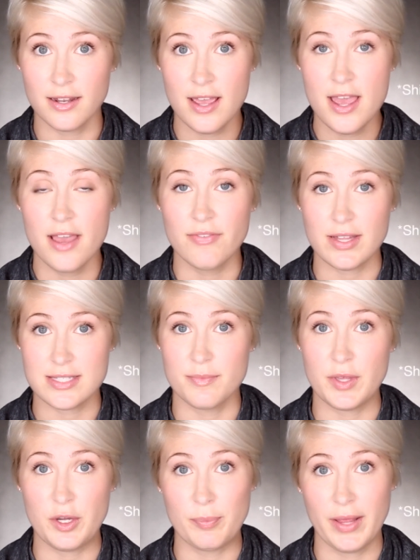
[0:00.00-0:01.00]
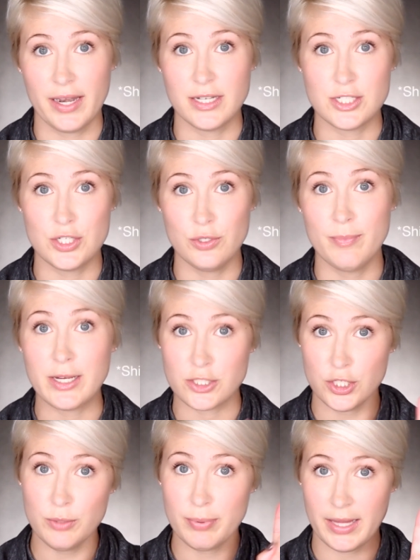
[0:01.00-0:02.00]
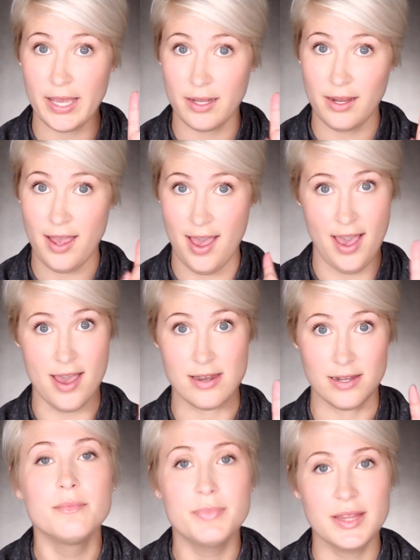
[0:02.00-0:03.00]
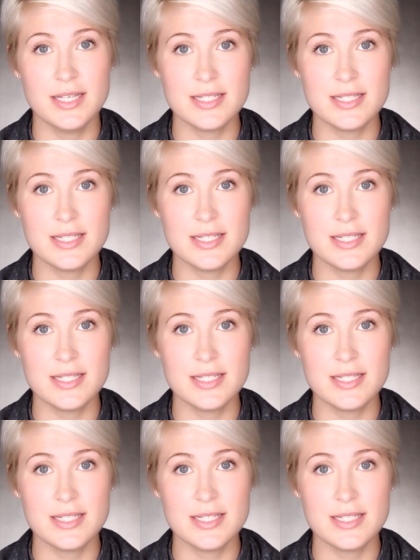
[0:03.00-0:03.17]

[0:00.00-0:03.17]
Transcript: If that's something you're planning to do, make sure you plan ahead. But